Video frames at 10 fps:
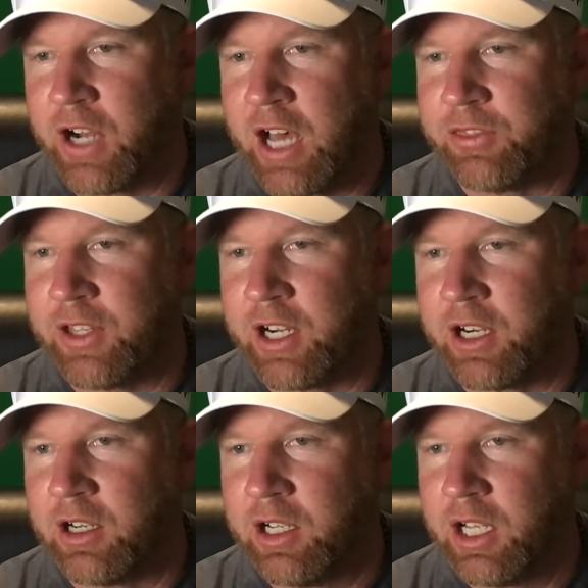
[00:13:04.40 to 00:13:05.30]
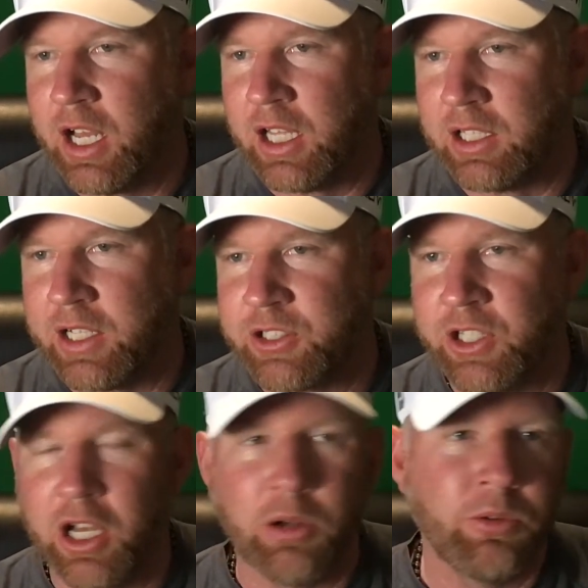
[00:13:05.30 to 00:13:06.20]
out there, let us
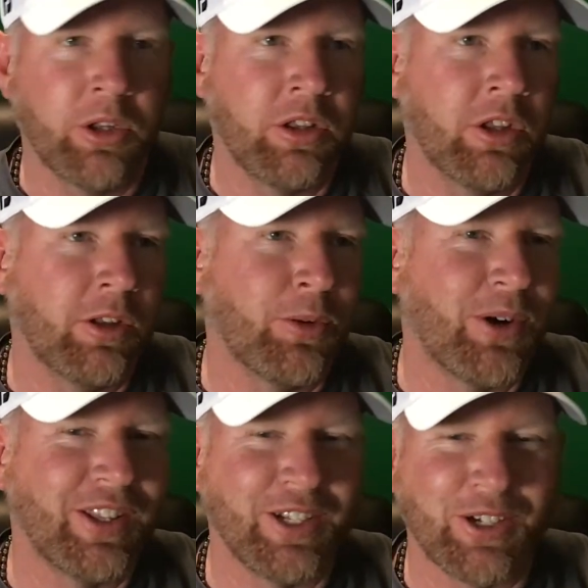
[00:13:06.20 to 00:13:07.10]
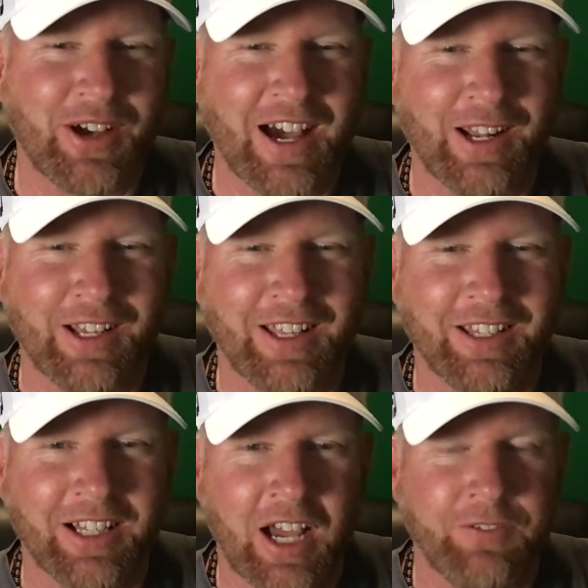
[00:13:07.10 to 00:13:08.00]
know the one that you had in the
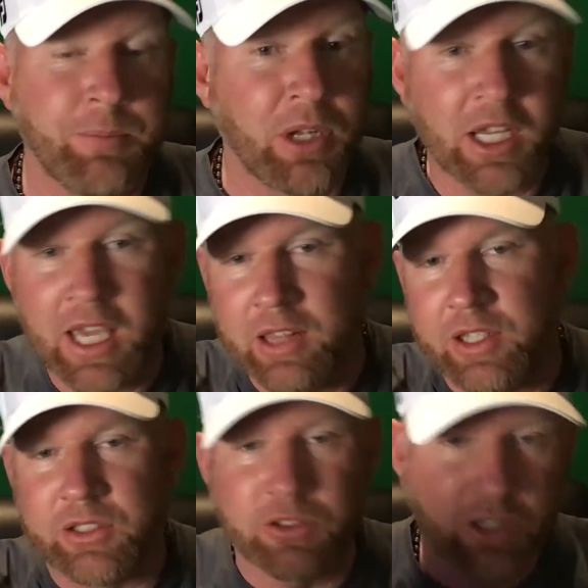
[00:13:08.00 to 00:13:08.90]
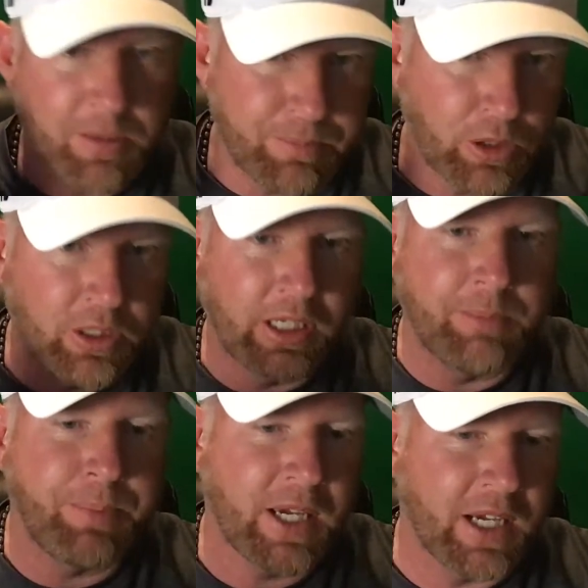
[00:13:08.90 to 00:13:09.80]
live feed. But again, this is community
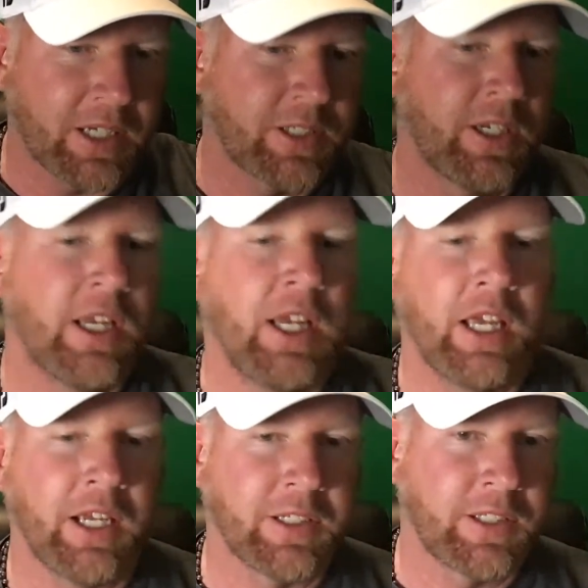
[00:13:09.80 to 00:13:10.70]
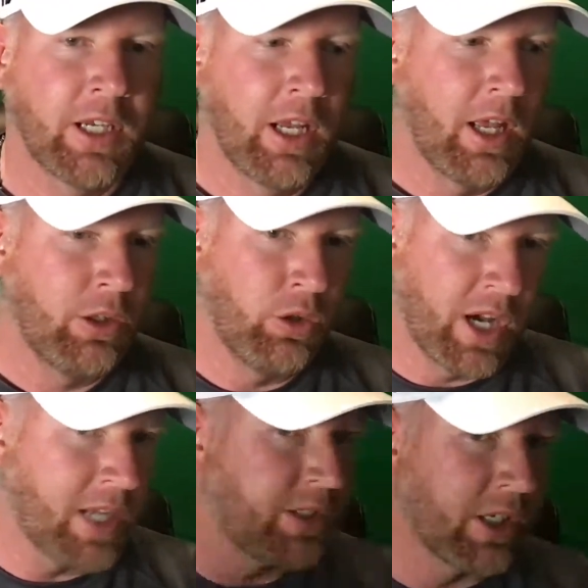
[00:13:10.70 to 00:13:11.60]
picks. It's you
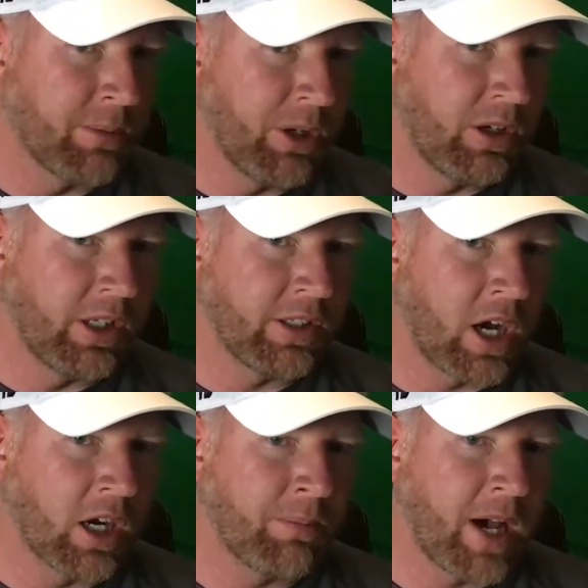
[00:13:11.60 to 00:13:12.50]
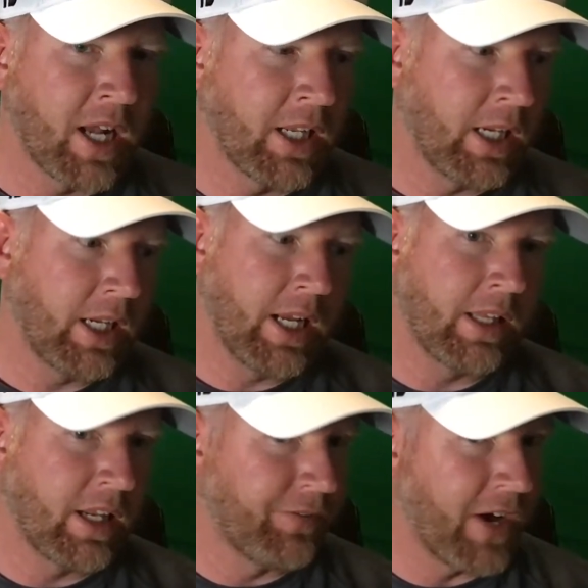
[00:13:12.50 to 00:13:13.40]
guys, the community, talk about it. And
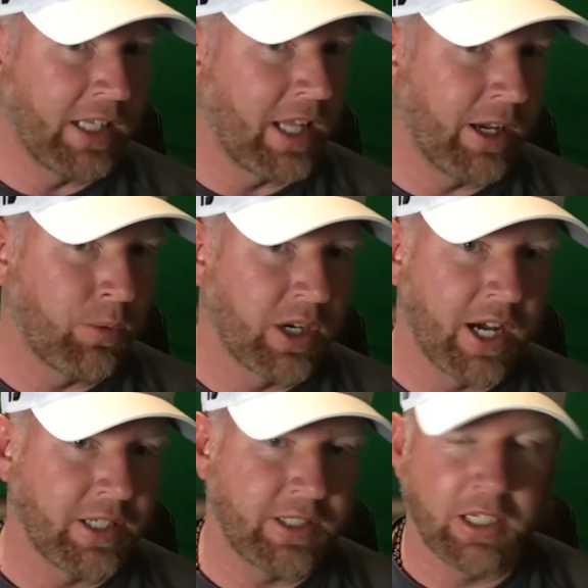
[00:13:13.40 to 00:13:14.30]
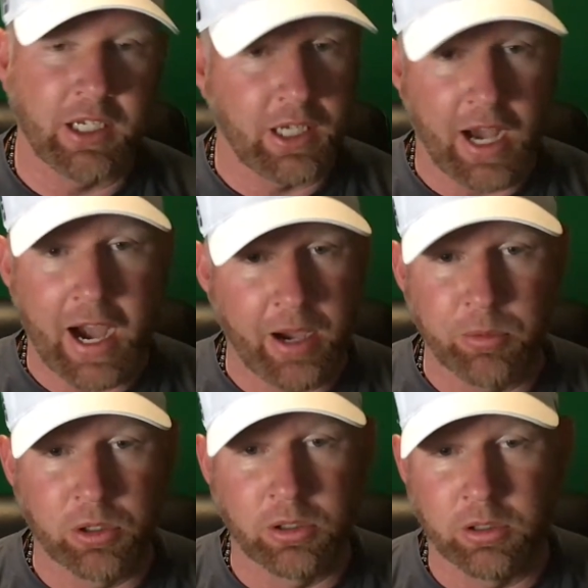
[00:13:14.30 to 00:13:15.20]
then if I like what I see, I
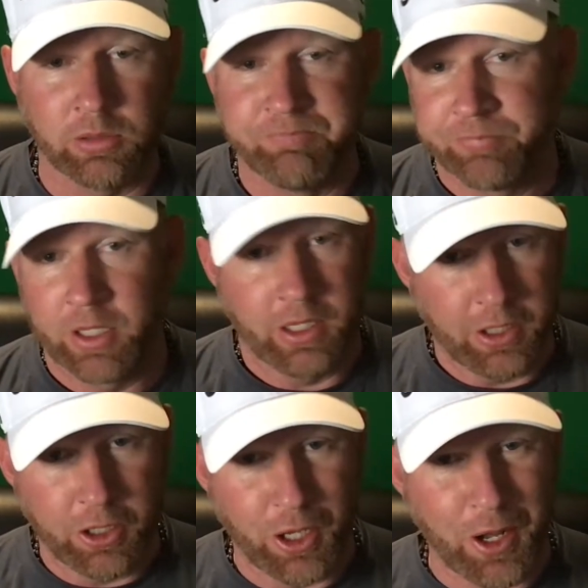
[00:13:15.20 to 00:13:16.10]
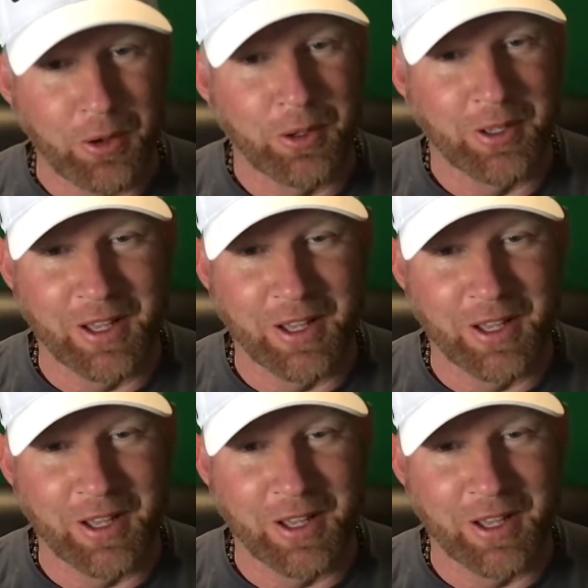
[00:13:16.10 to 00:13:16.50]
will, you know,